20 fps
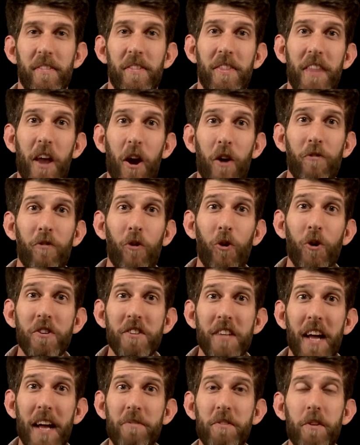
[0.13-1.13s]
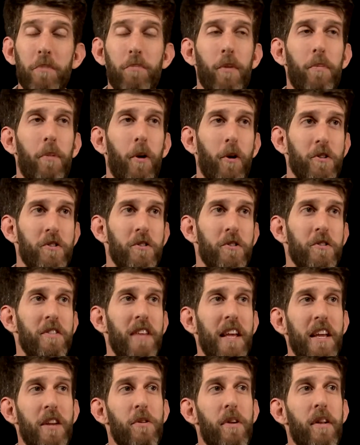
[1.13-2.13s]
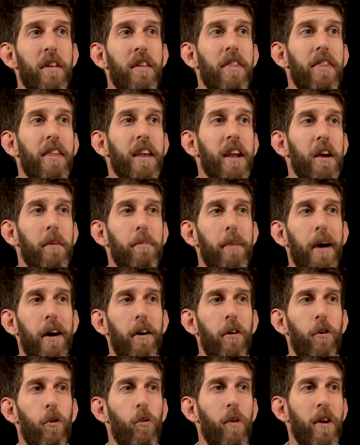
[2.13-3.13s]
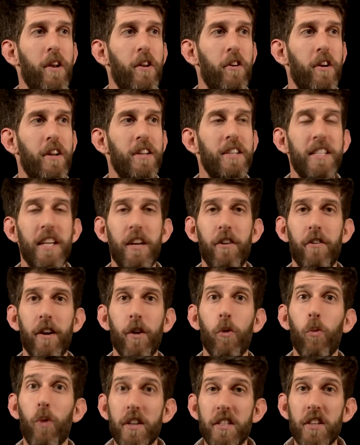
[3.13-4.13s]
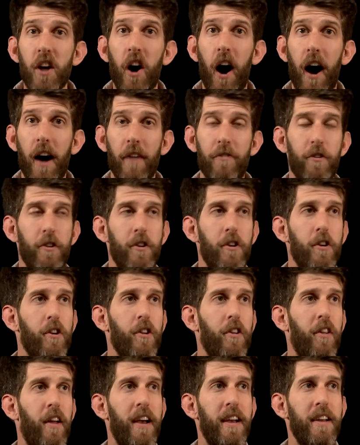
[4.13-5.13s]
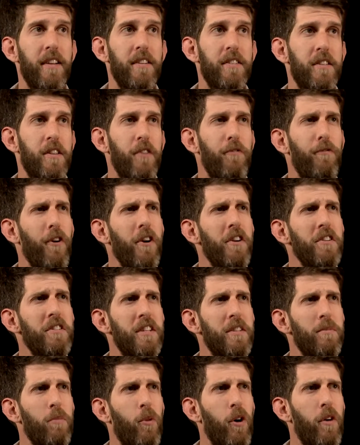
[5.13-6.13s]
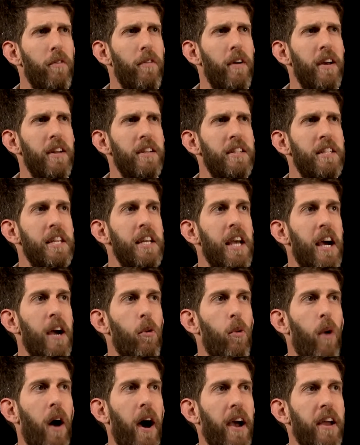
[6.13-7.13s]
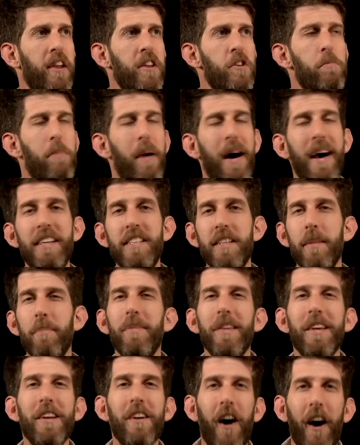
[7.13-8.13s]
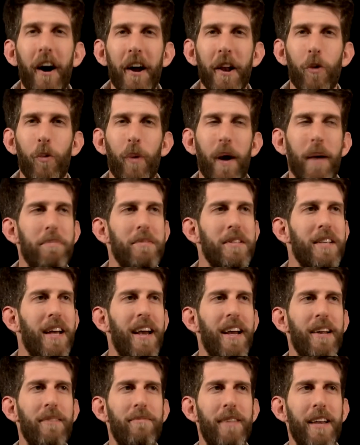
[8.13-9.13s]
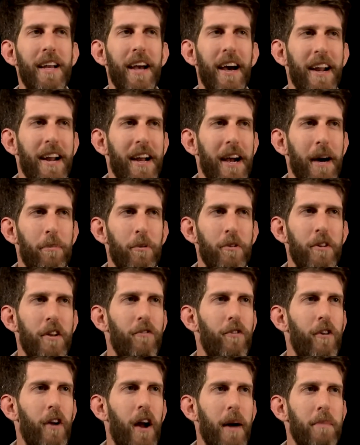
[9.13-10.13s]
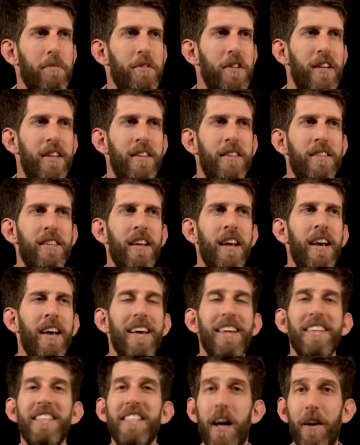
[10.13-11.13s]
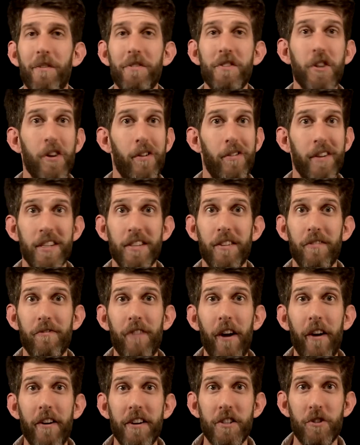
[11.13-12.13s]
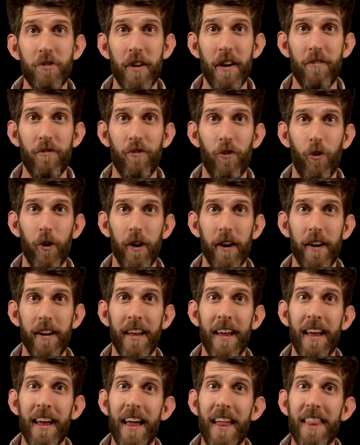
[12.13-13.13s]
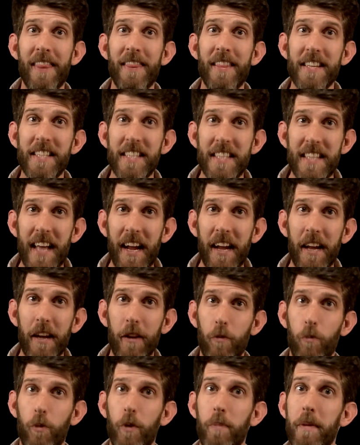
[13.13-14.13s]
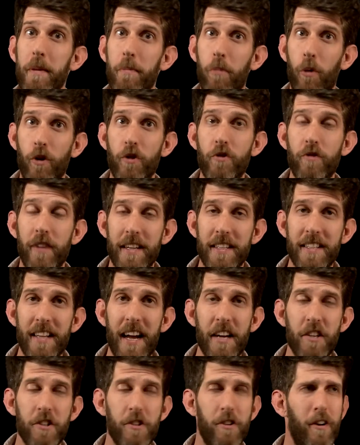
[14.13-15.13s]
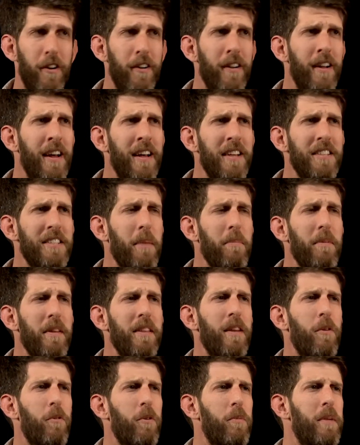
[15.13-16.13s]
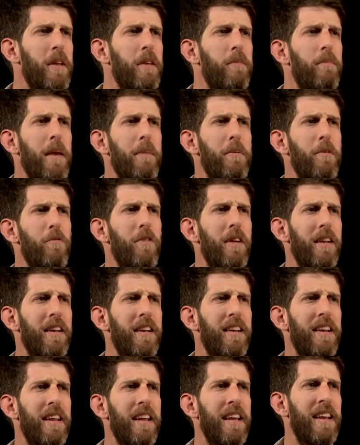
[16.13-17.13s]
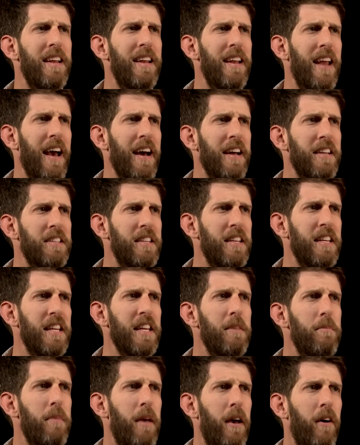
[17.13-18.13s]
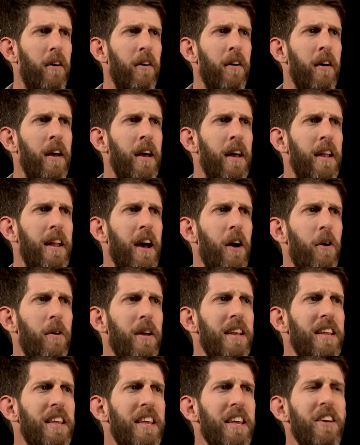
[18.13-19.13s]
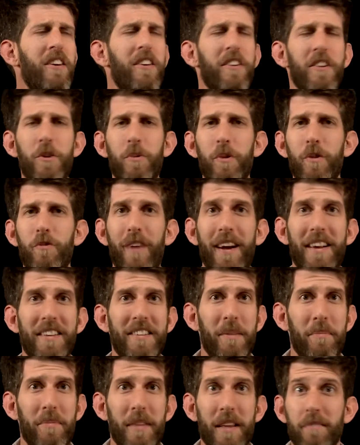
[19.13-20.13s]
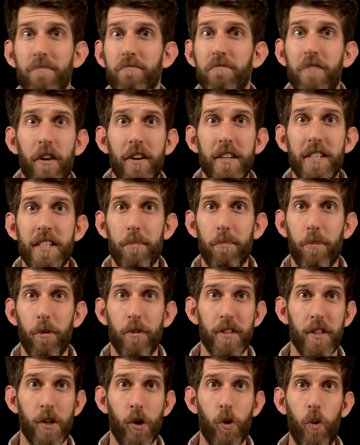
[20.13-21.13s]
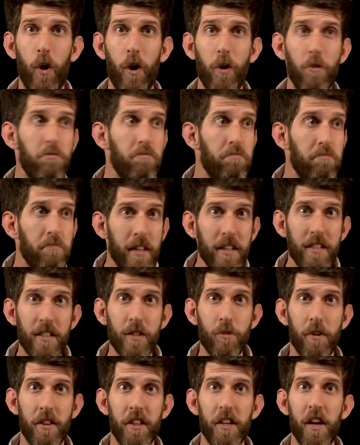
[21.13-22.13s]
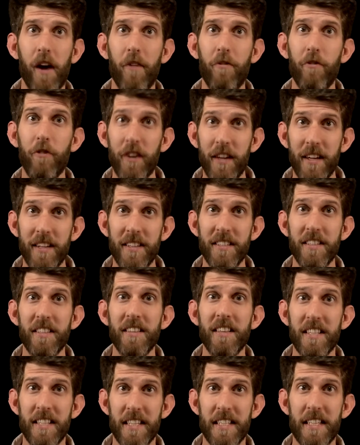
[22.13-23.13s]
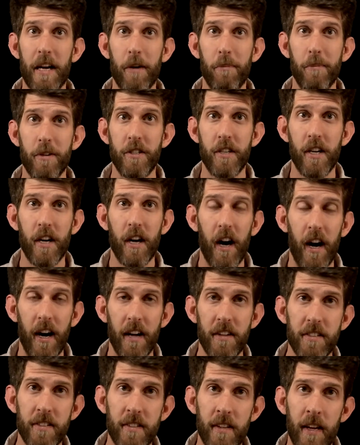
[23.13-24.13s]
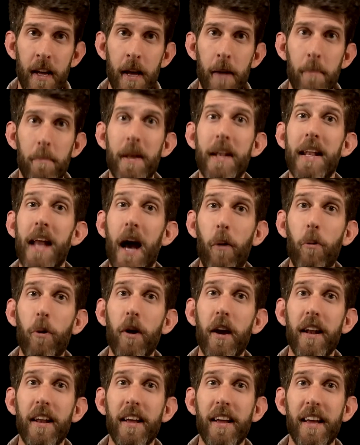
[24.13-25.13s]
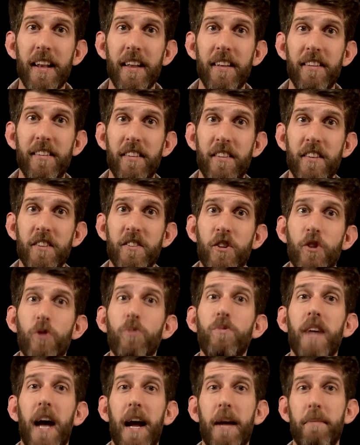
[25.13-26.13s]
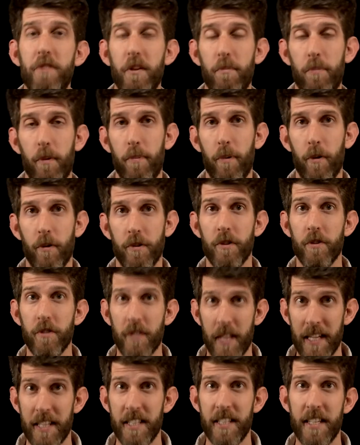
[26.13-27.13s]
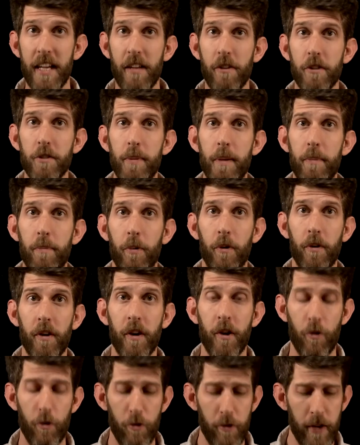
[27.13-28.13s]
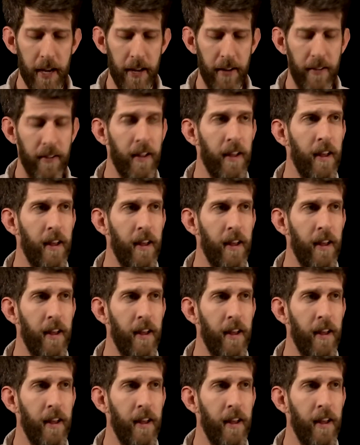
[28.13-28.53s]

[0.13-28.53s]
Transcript: There are four types of proposals that you can think about when you're considering what to offer your clients. The first is more of a DIY. You buy something on a website, they got a couple different options, self service, very straightforward. The second would be more transactional, something that would be maybe written in as an email. Now, in here, you would write something very simple as a quote this is what the offering is. This is how much it costs. But now we're going to get into the two types of proposals that salespeople can create.